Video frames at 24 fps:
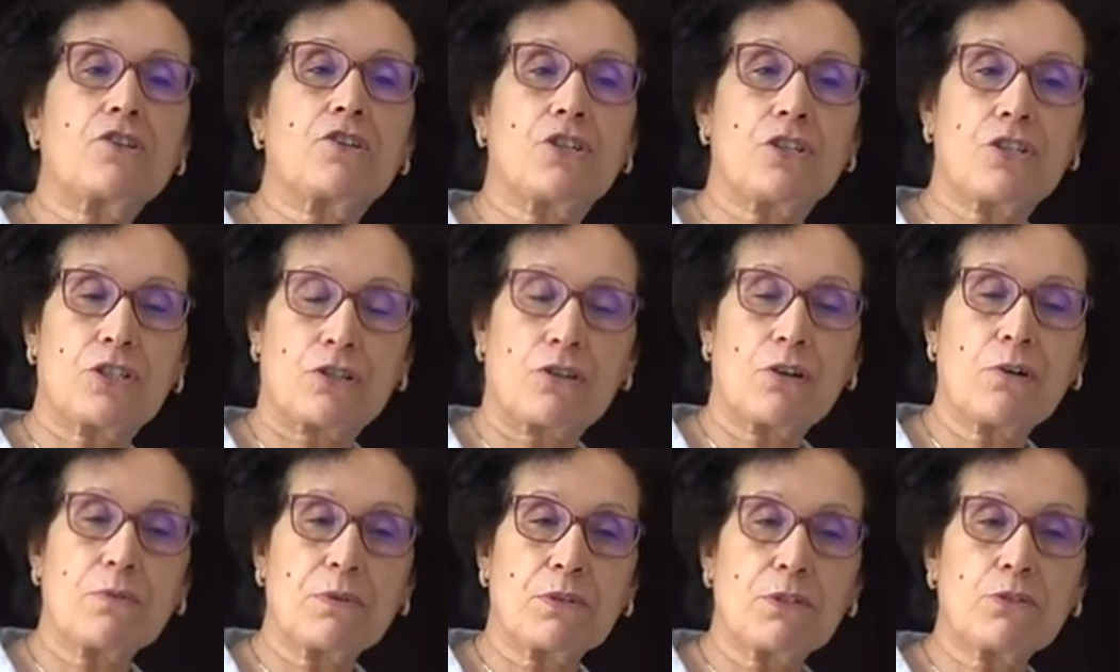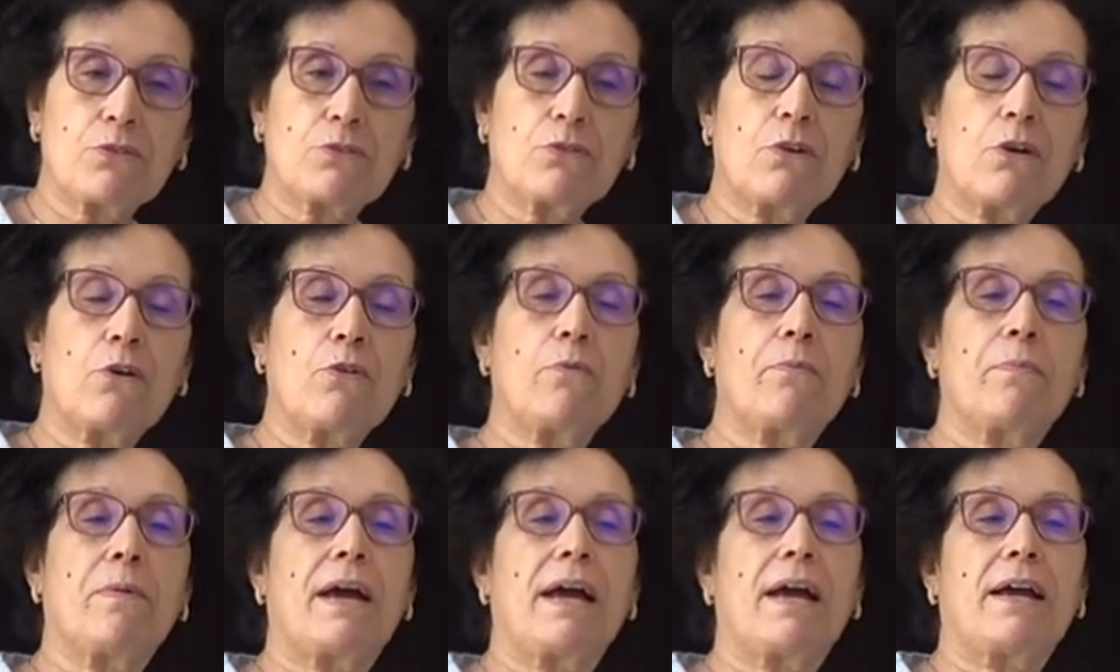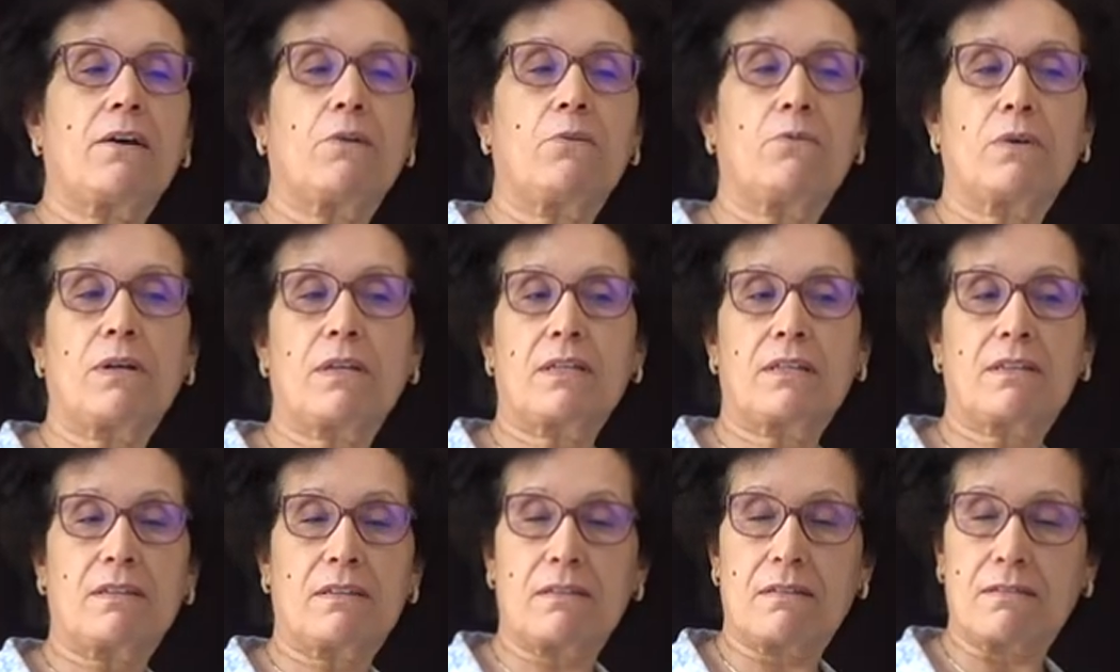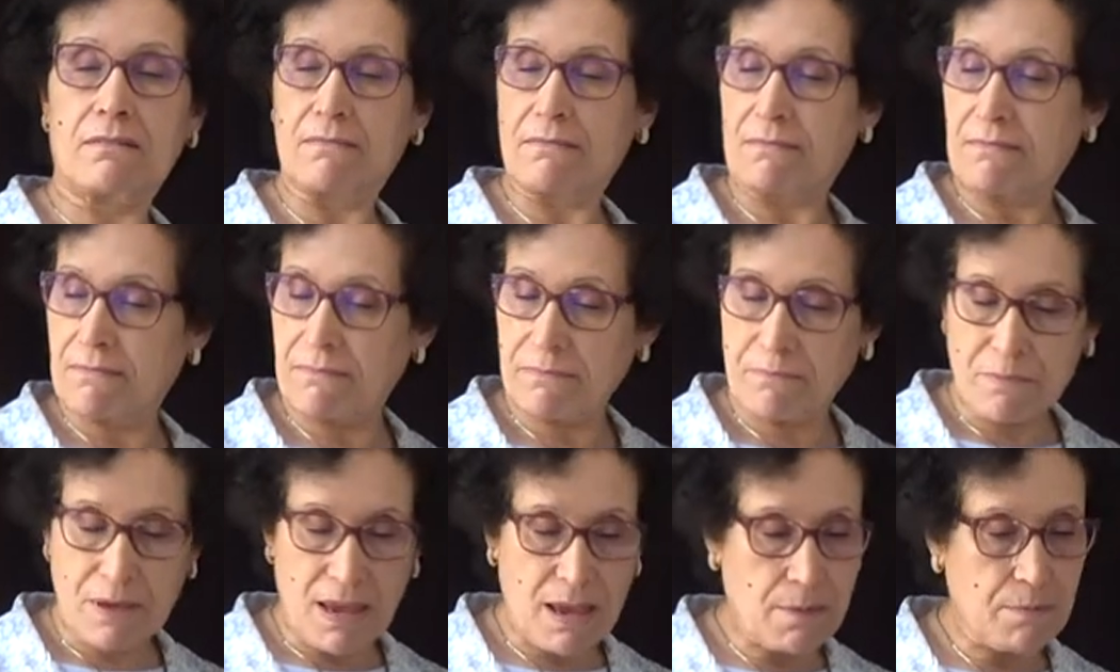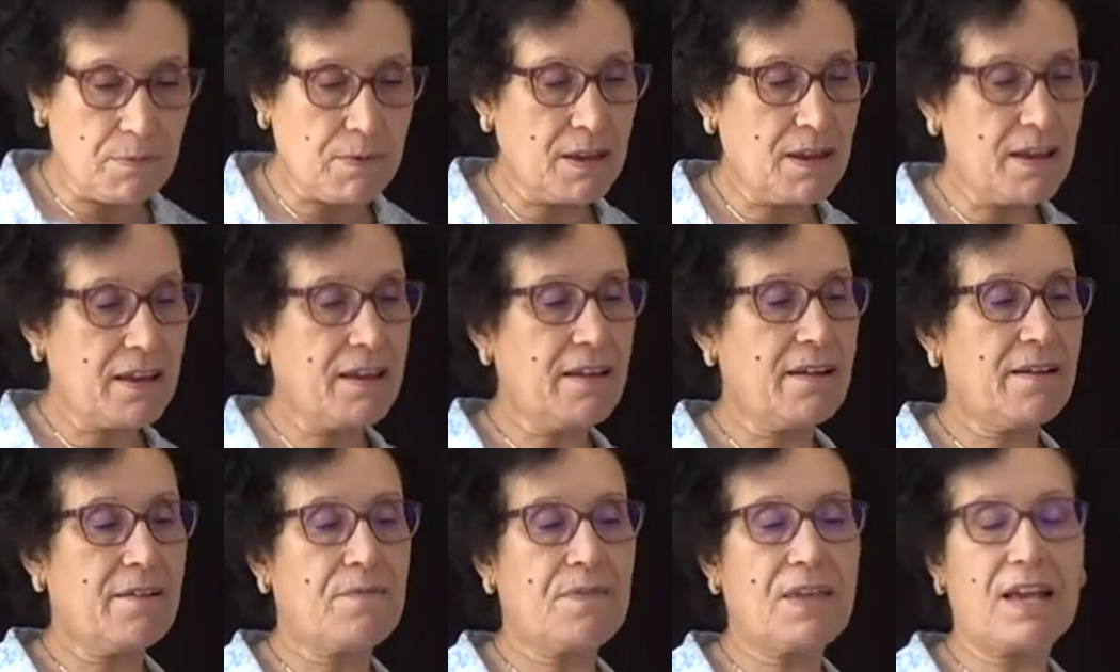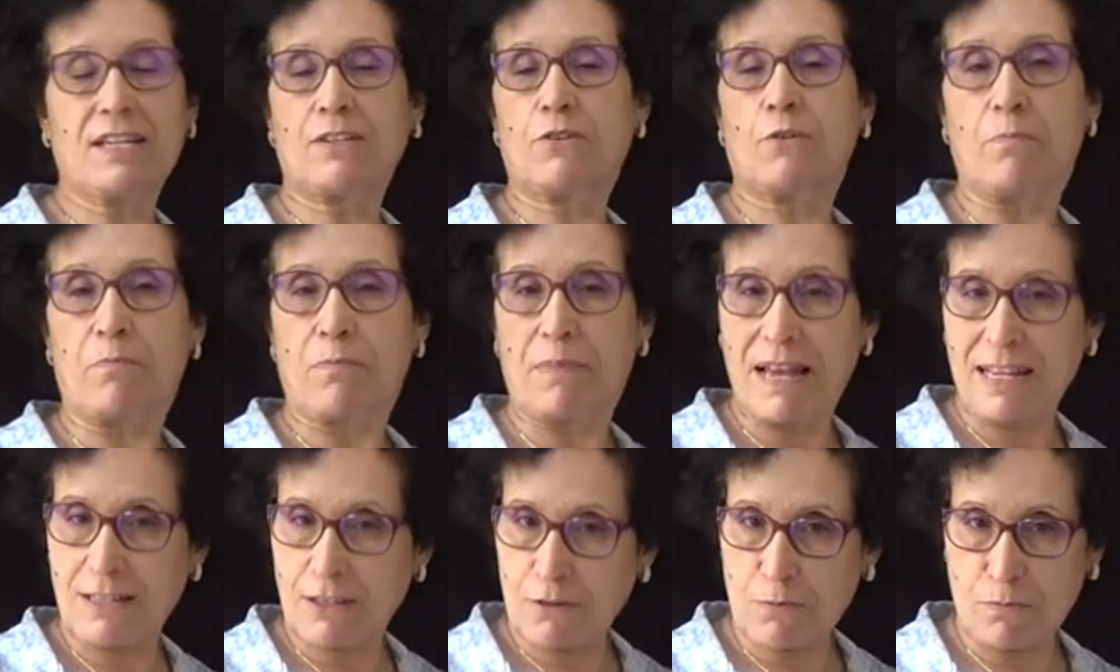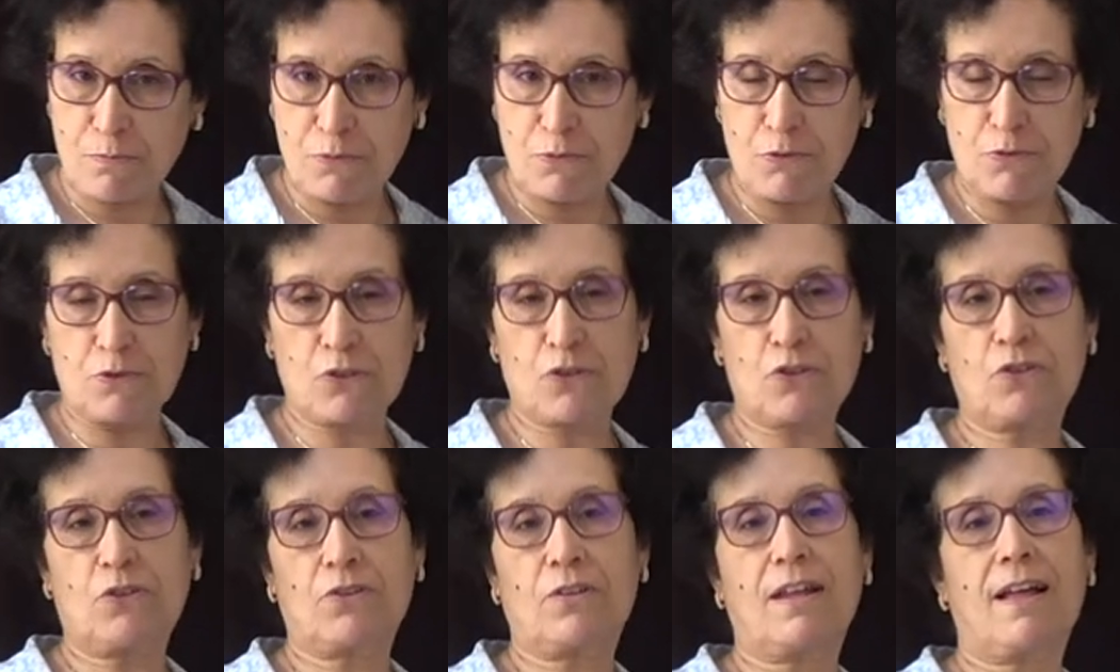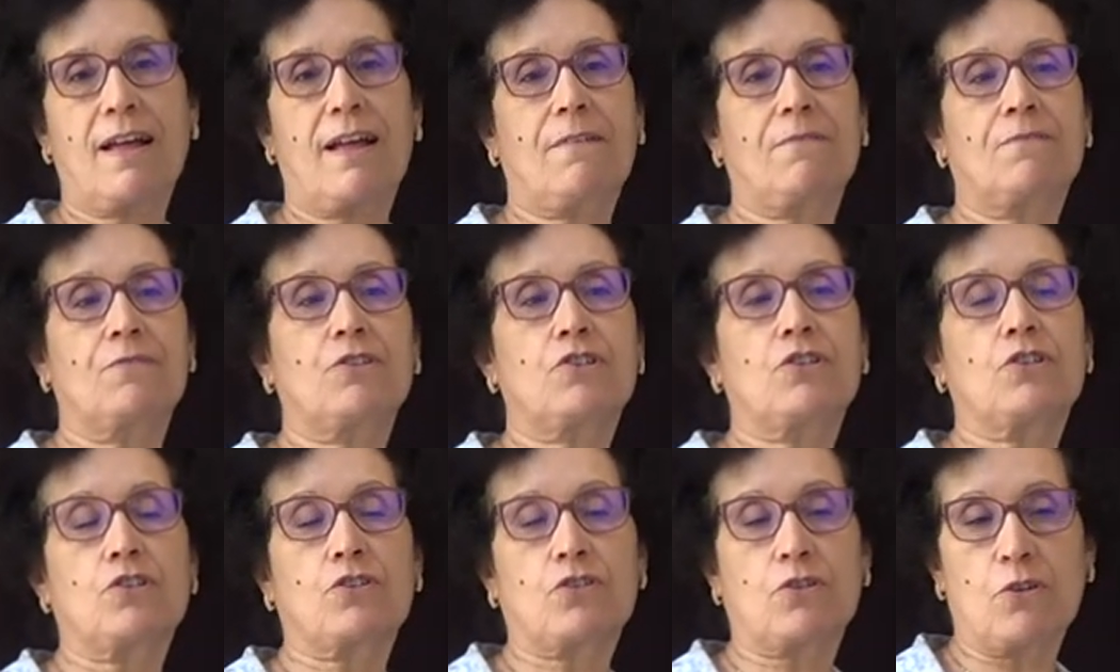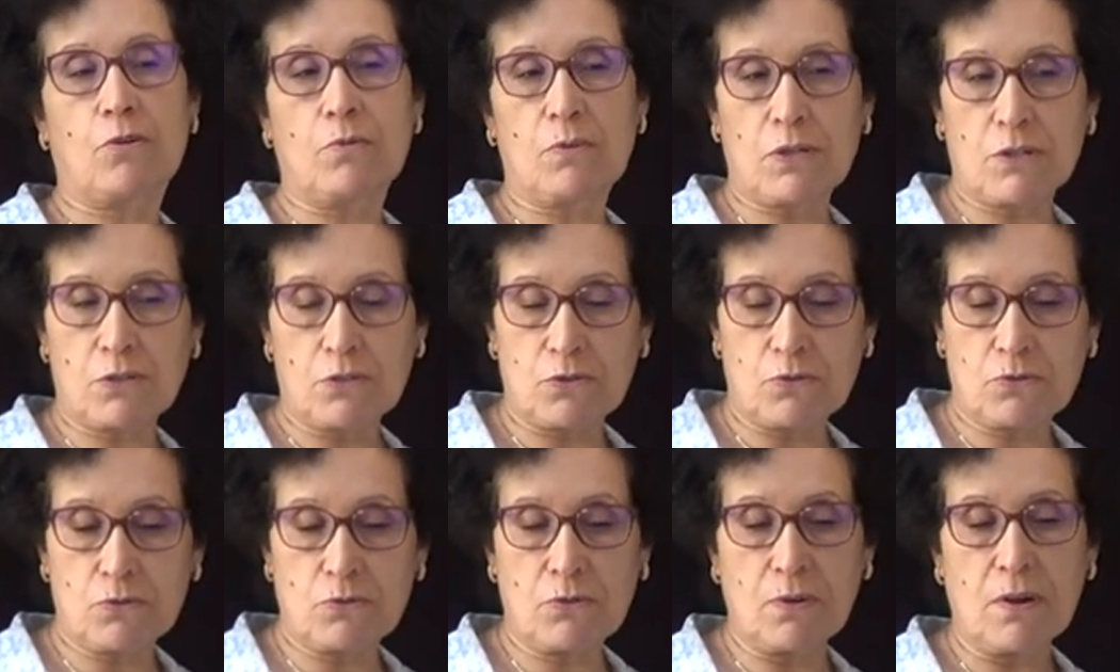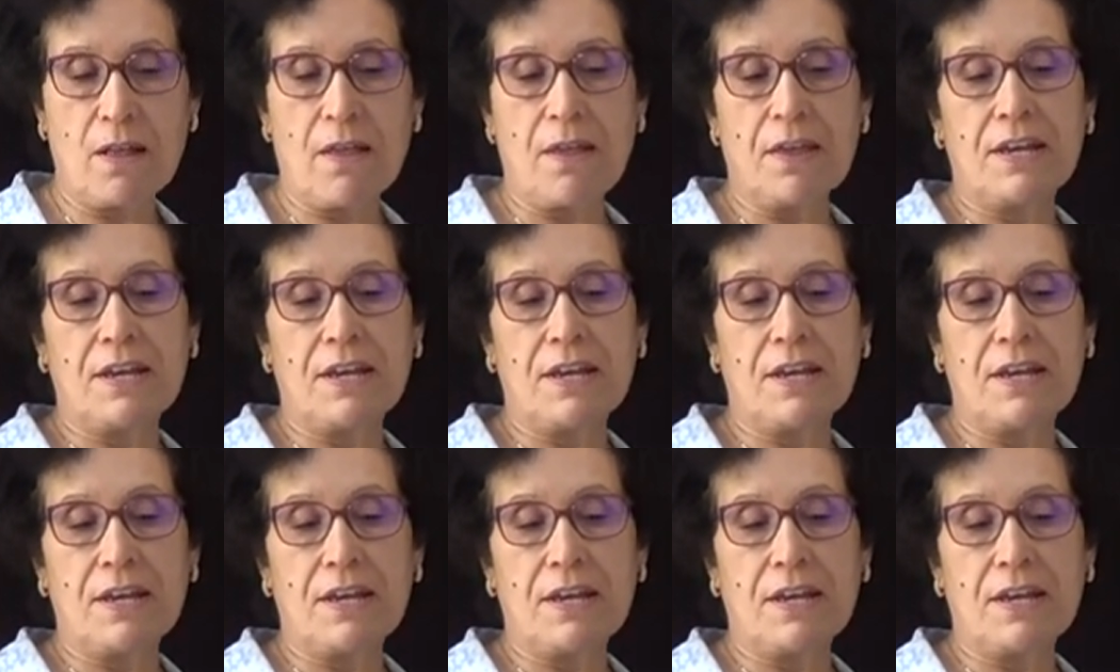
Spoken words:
She's going to go back when maybe as a better person, and she's going to